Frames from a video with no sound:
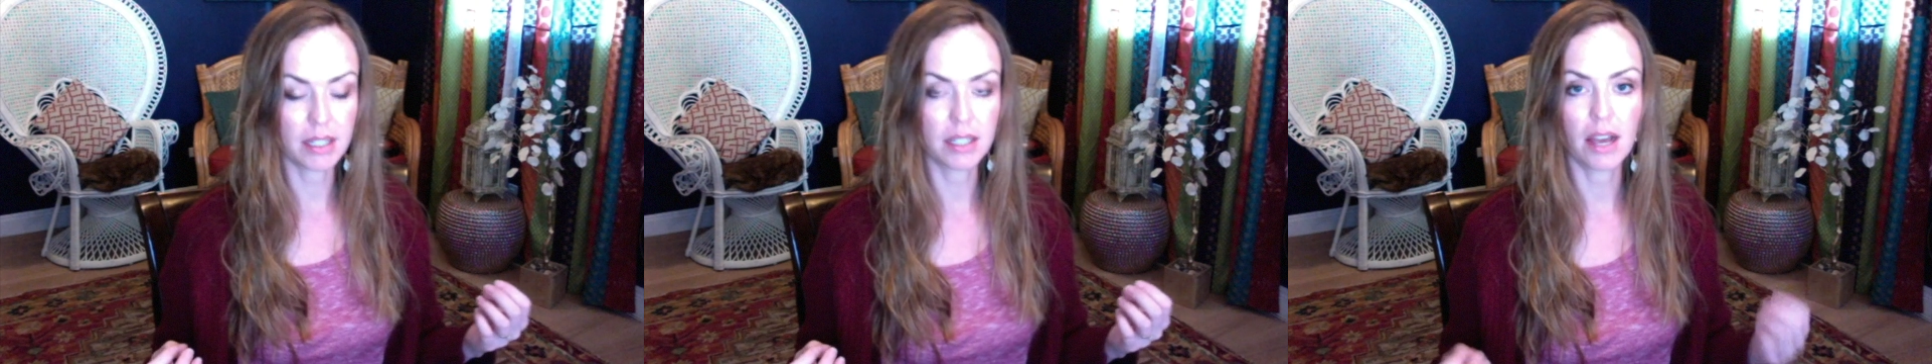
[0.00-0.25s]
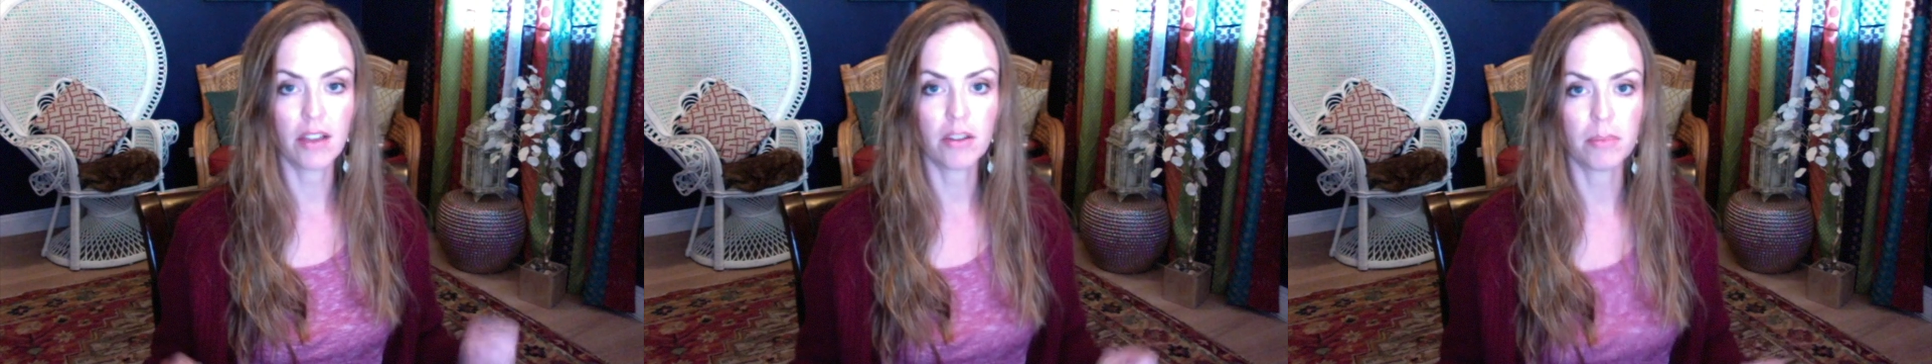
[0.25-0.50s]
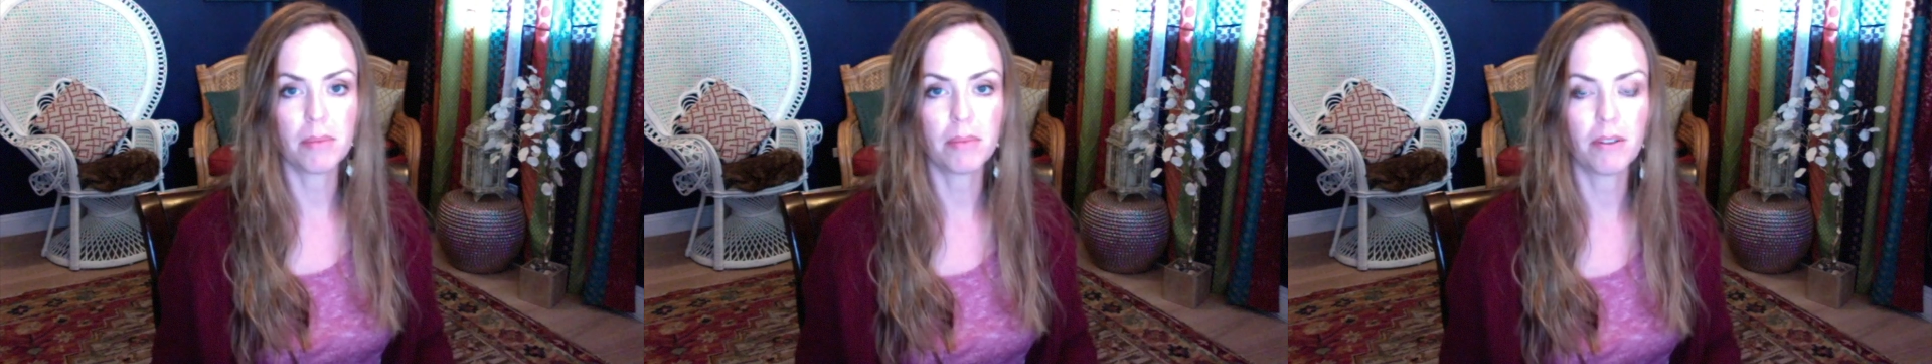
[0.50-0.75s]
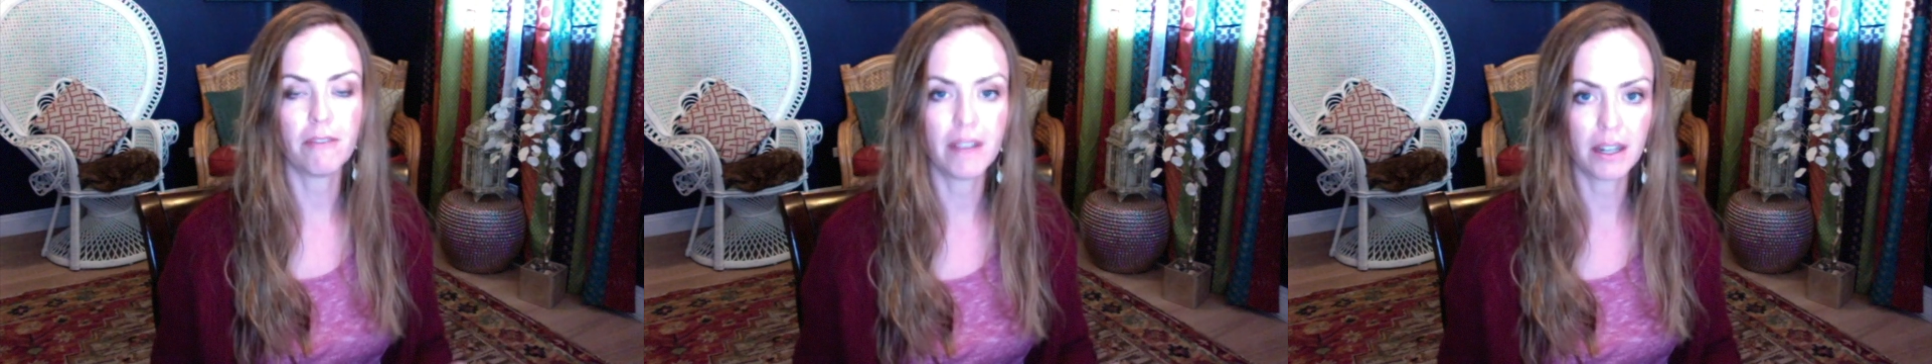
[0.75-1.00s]
to other people
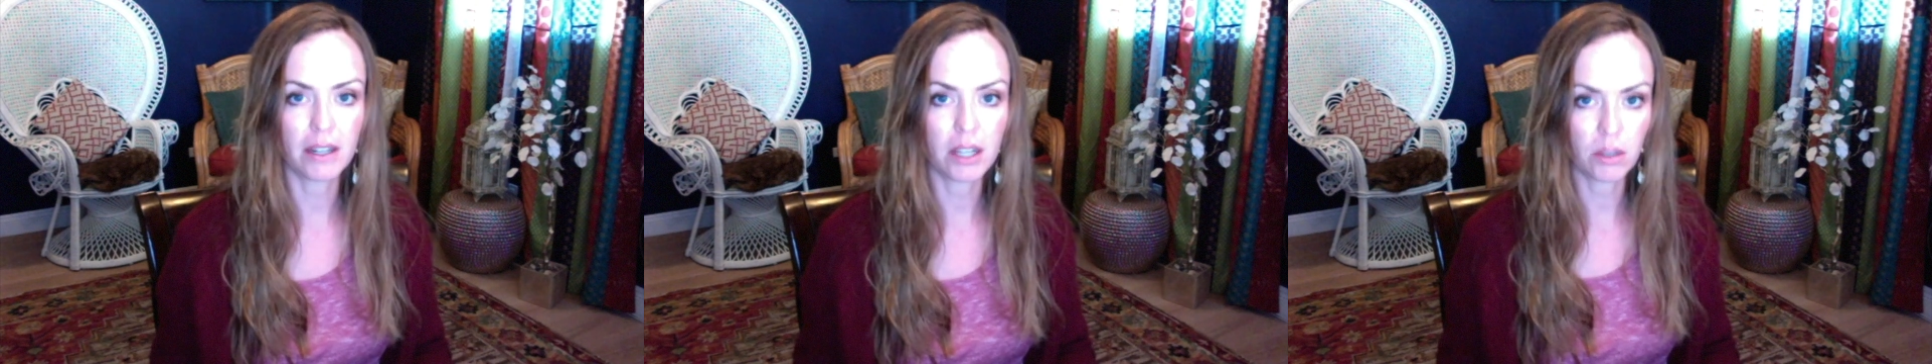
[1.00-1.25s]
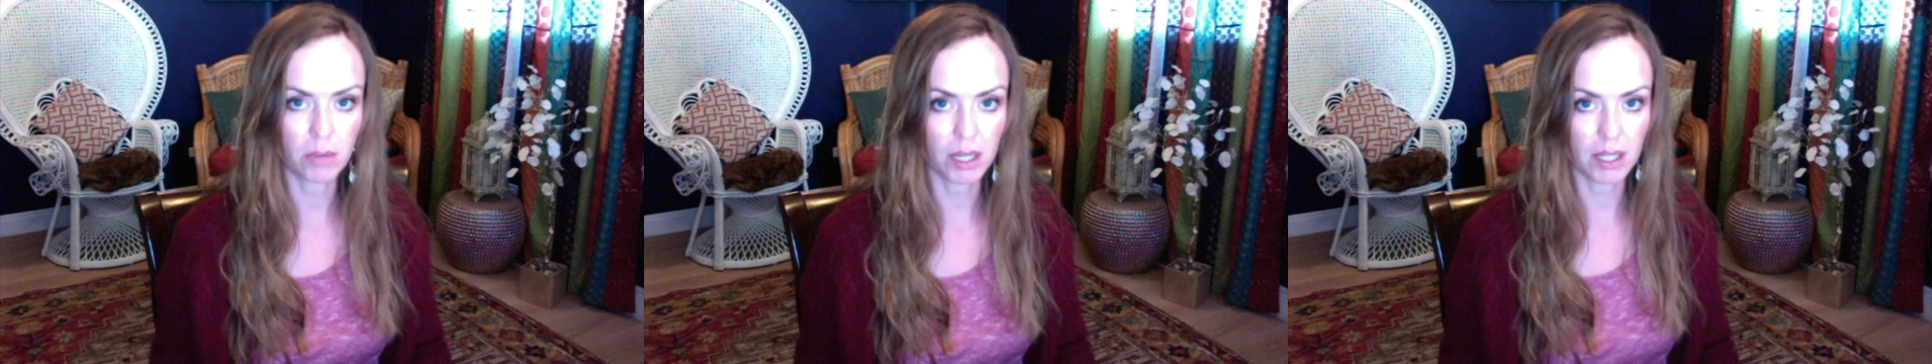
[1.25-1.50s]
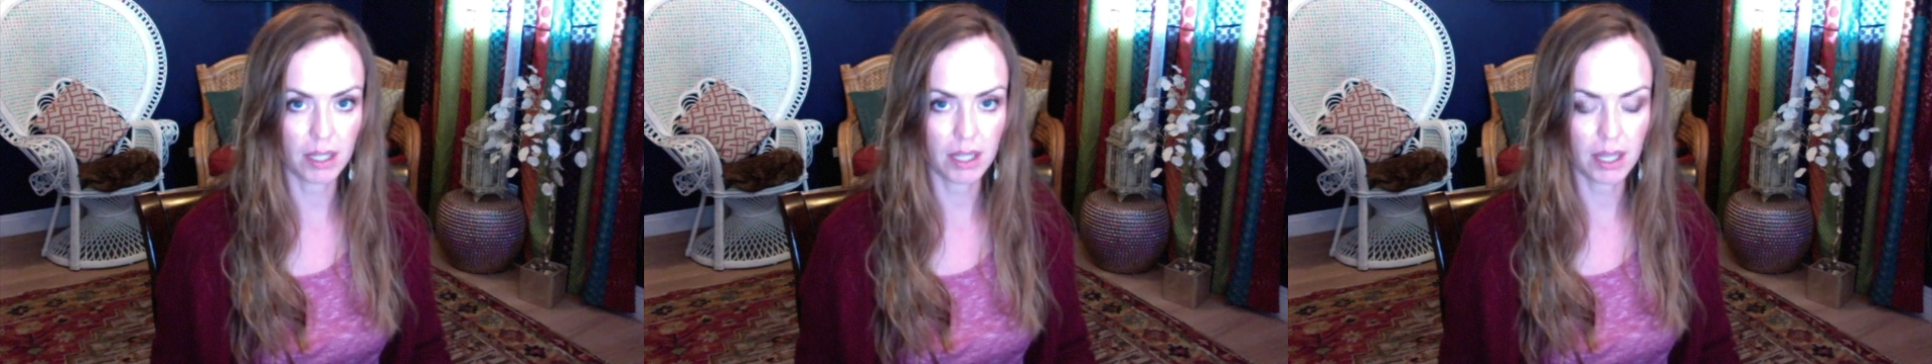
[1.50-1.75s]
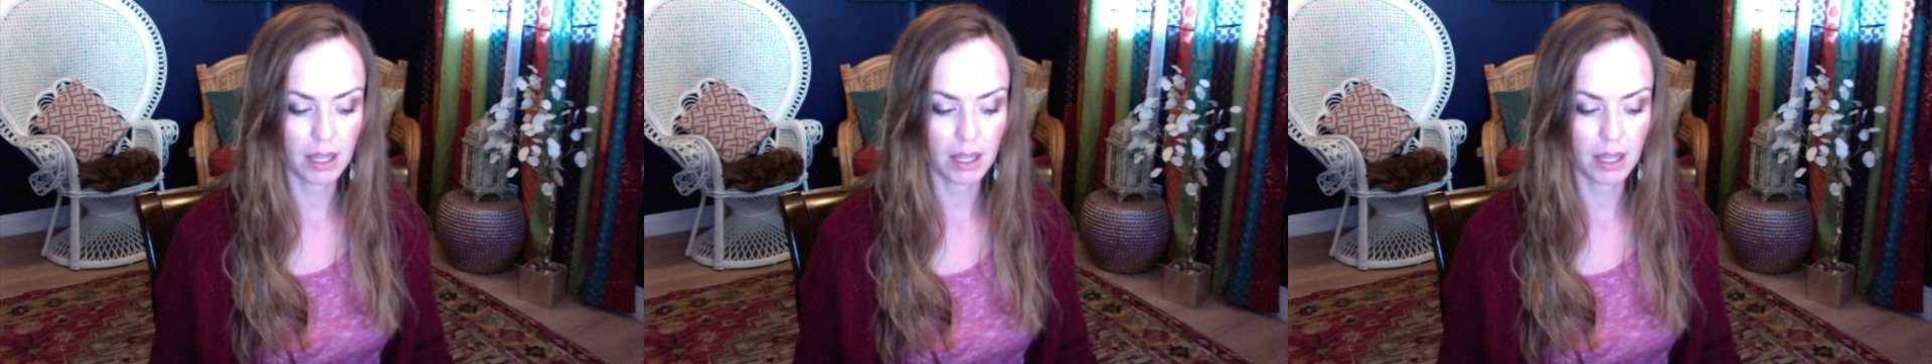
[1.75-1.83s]
very quickly.